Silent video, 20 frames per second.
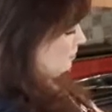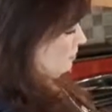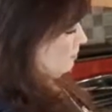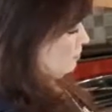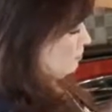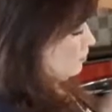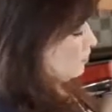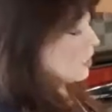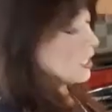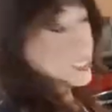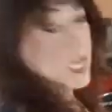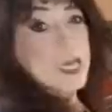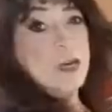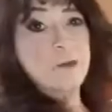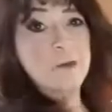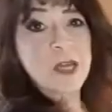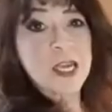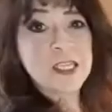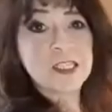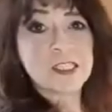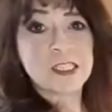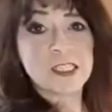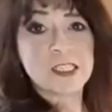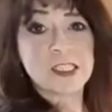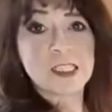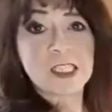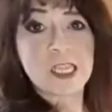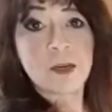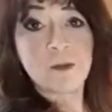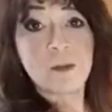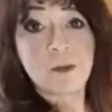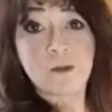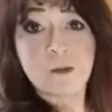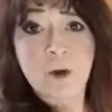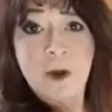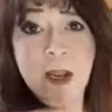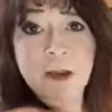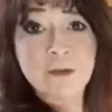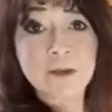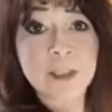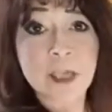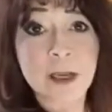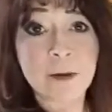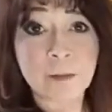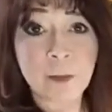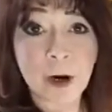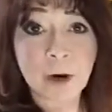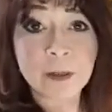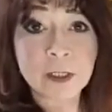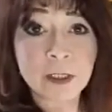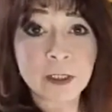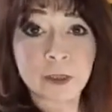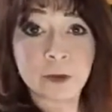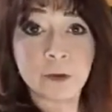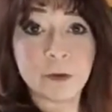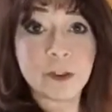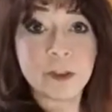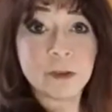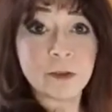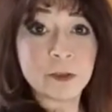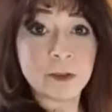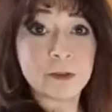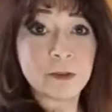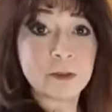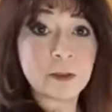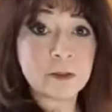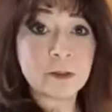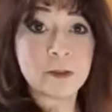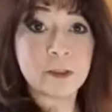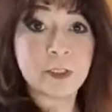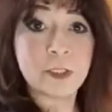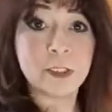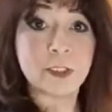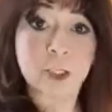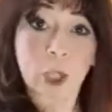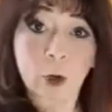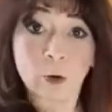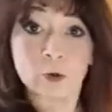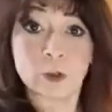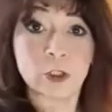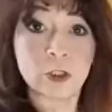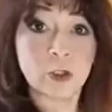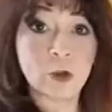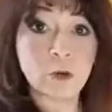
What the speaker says: you can get them nice and steamed. If you're outside barbecuing, you can certainly toast your